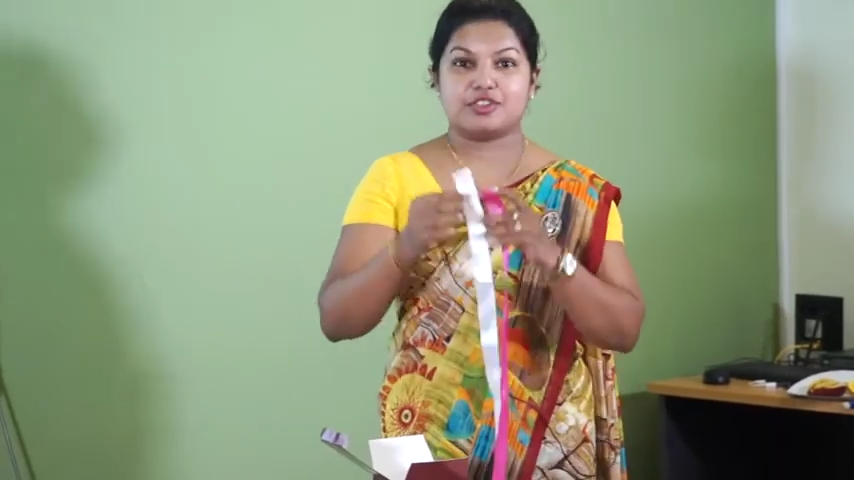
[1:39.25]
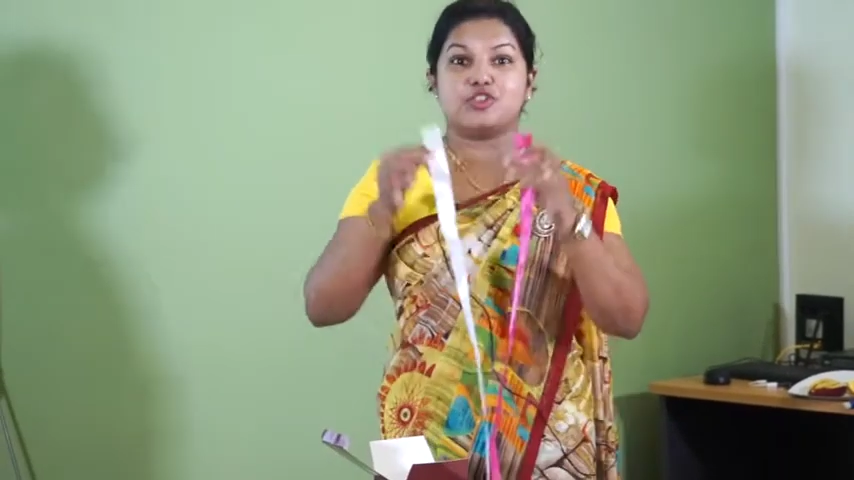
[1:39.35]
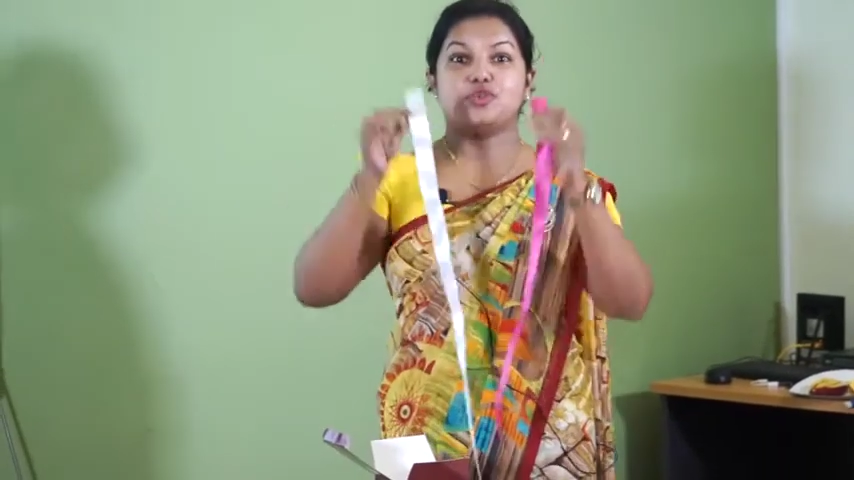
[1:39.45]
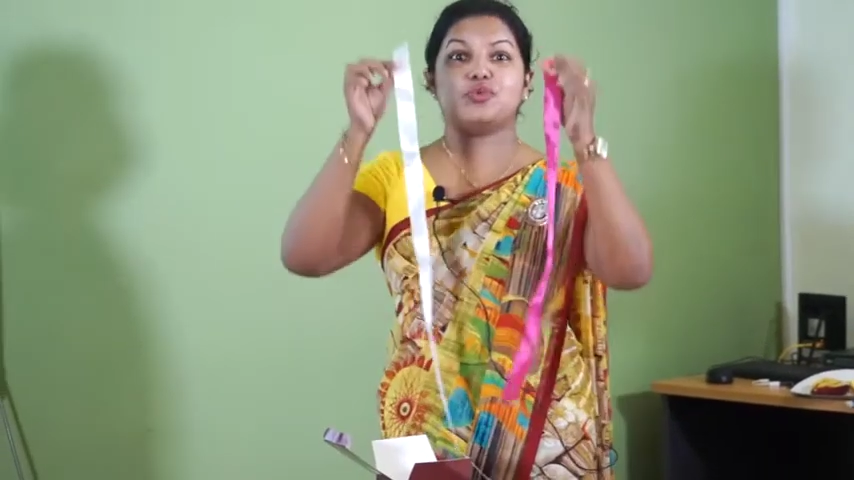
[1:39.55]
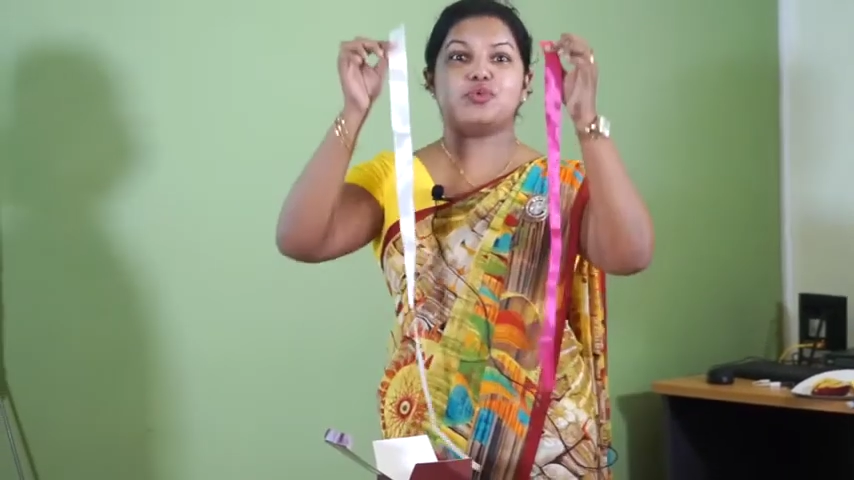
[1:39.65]

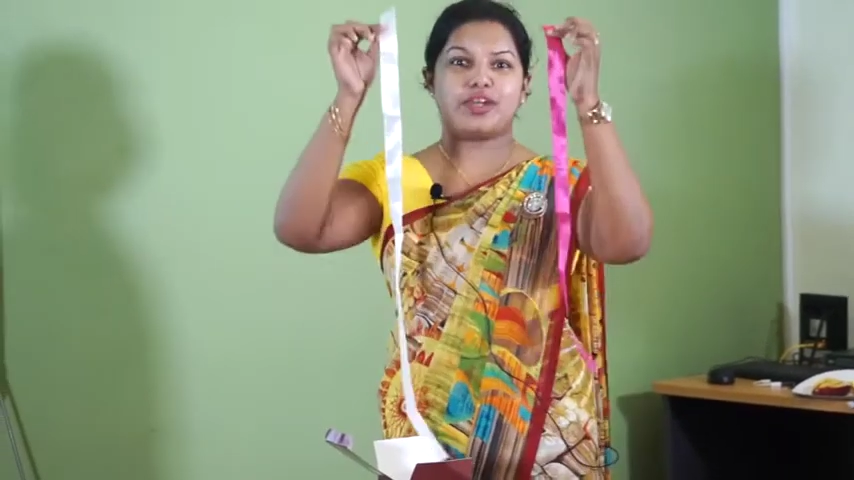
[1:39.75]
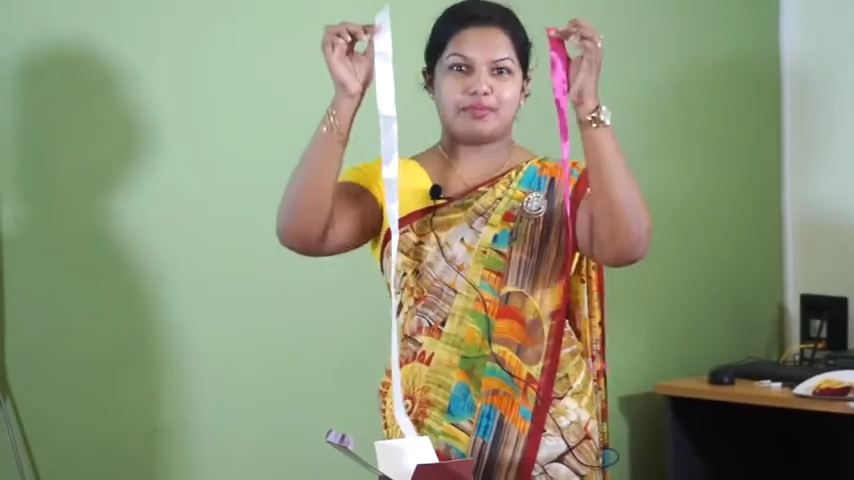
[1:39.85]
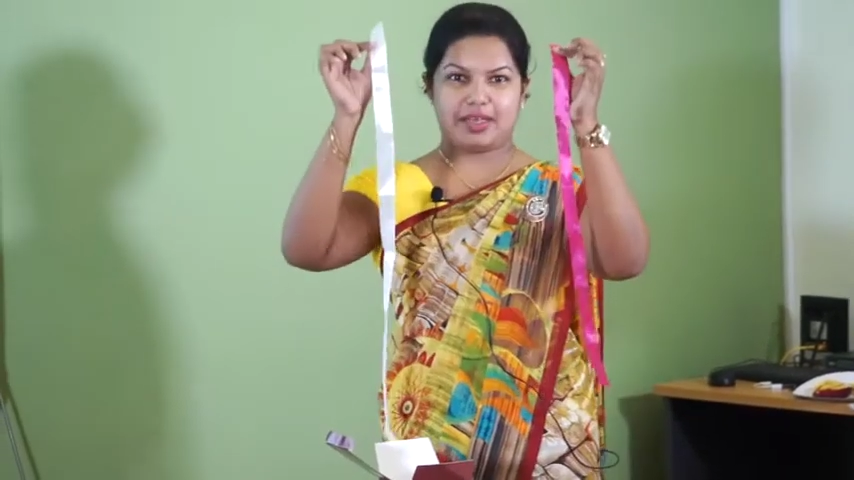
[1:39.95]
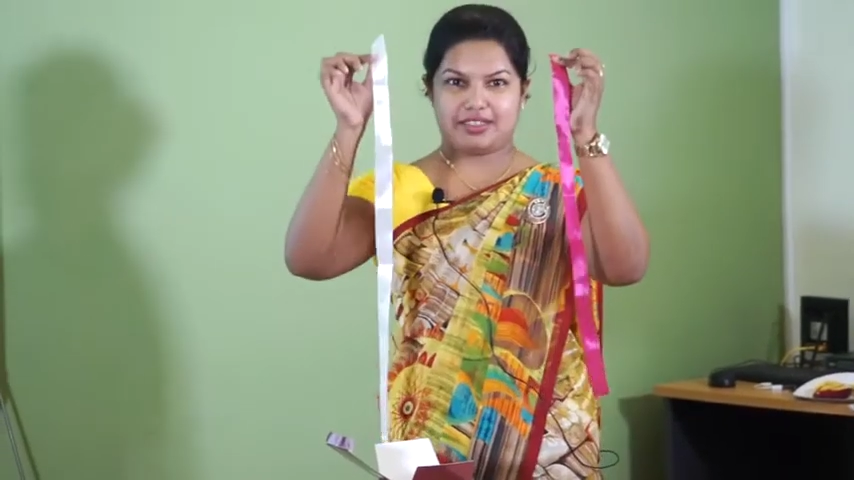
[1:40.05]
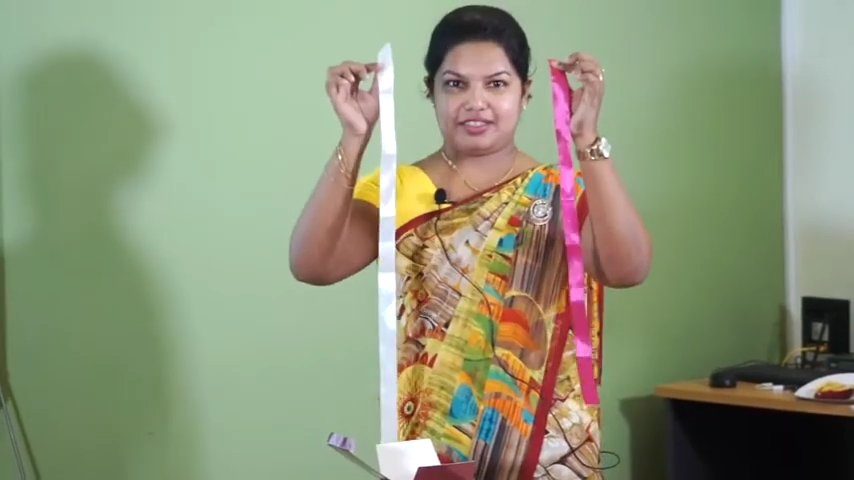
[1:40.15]
2
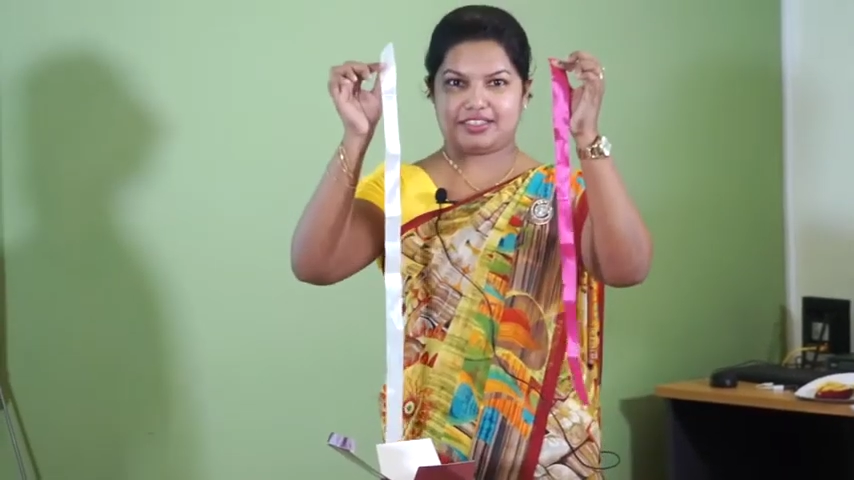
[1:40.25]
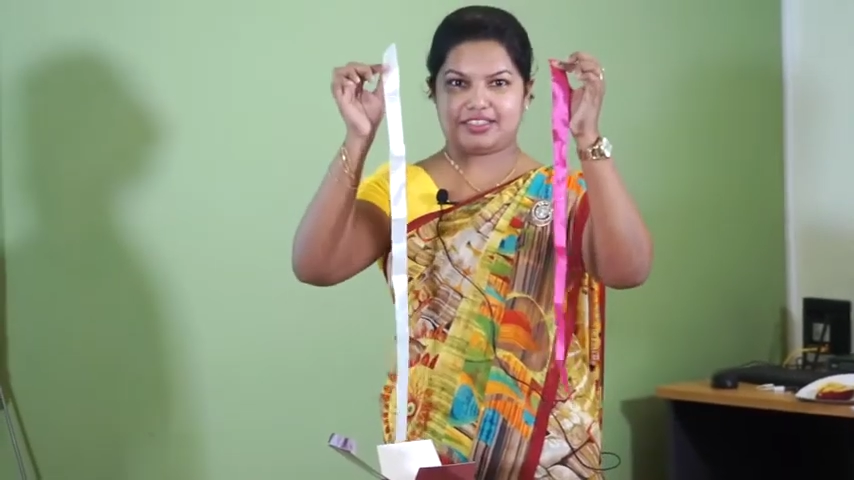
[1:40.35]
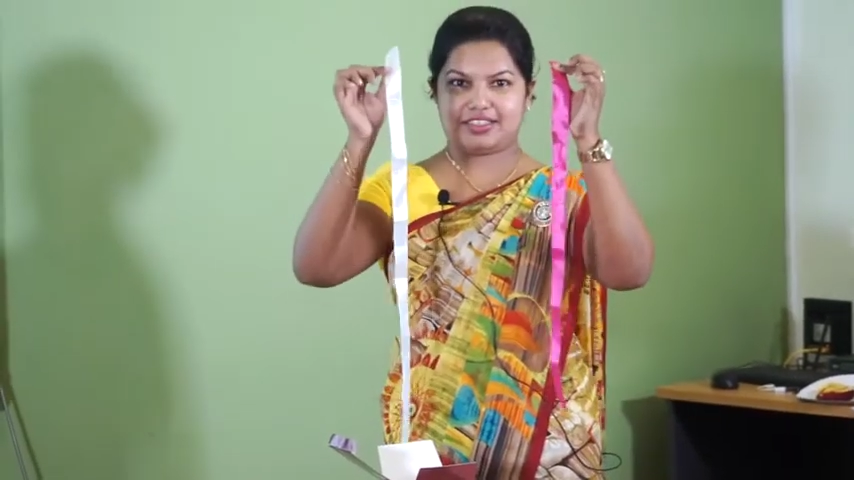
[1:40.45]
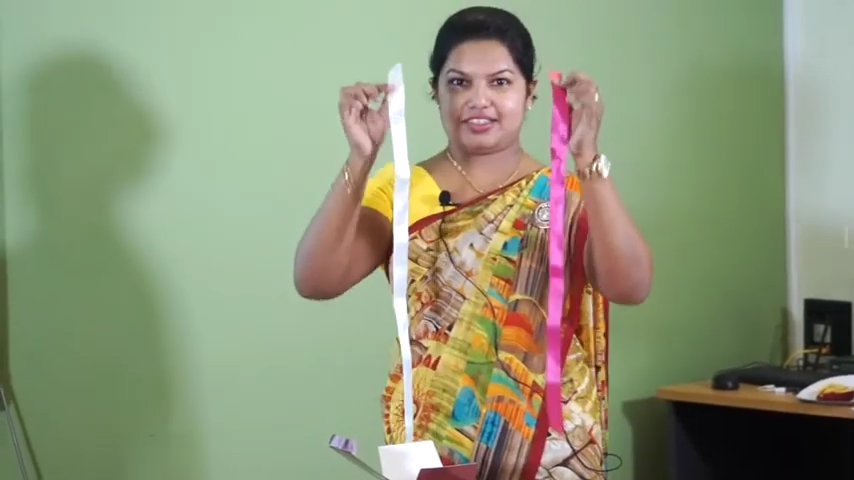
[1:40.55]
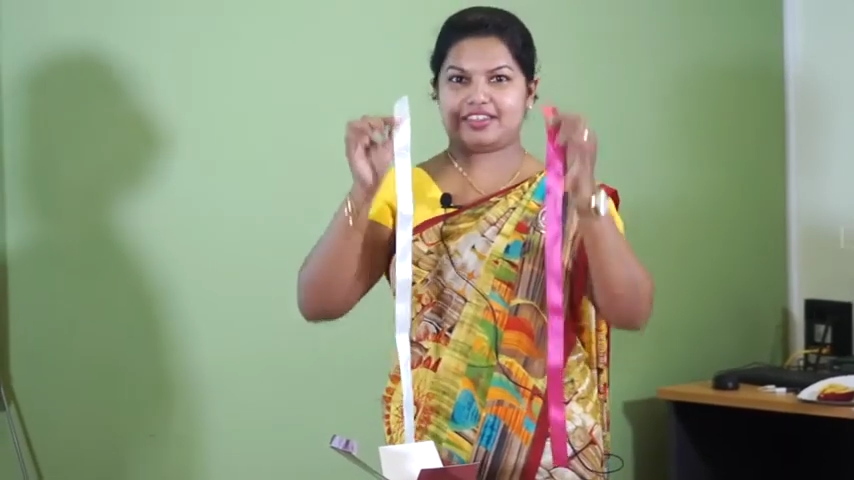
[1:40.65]

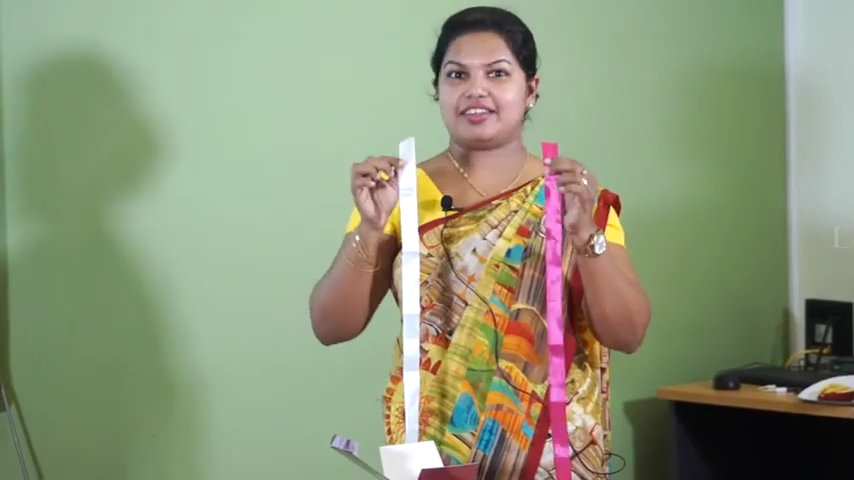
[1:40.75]
ribbons,